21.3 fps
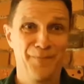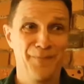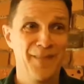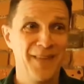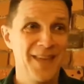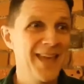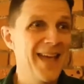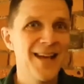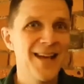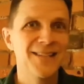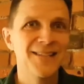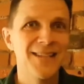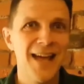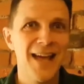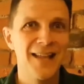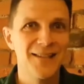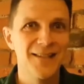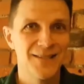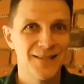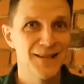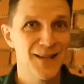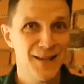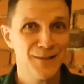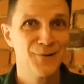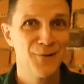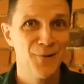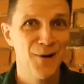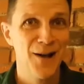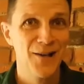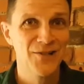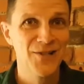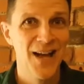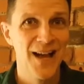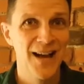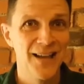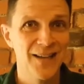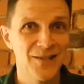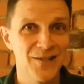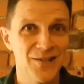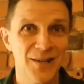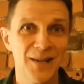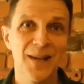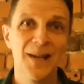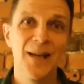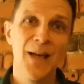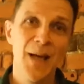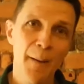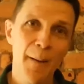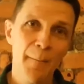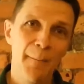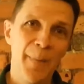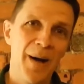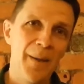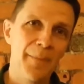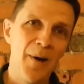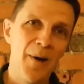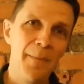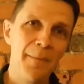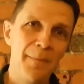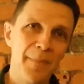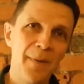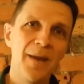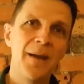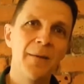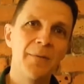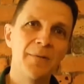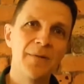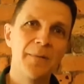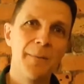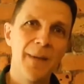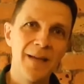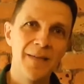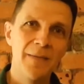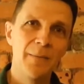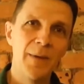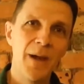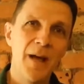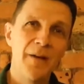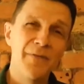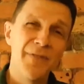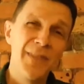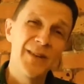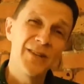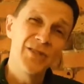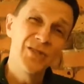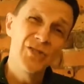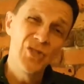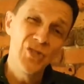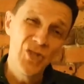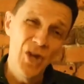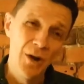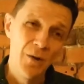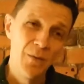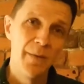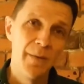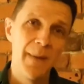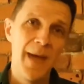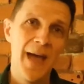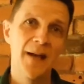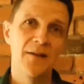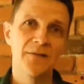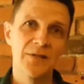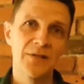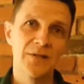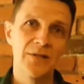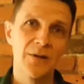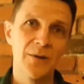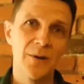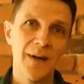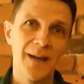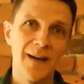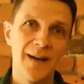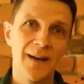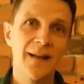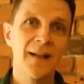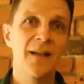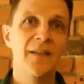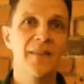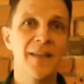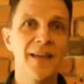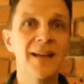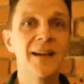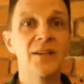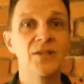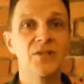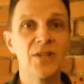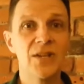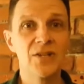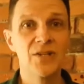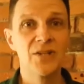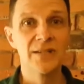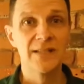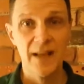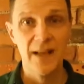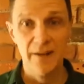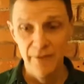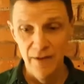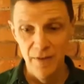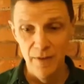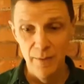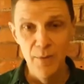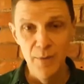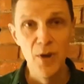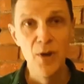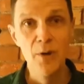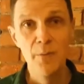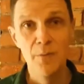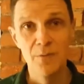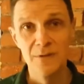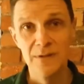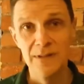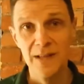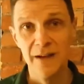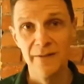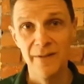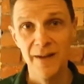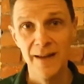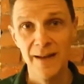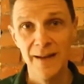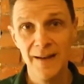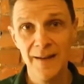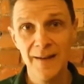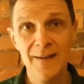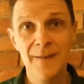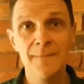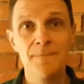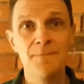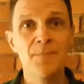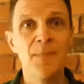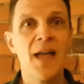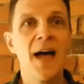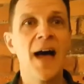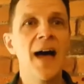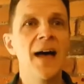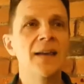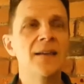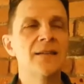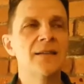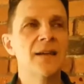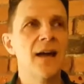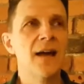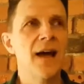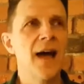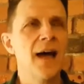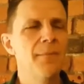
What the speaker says: year 10s is quite a challenge. But by being able to make them laugh and then show them how to do it, the English teachers love it, the pupils love it, and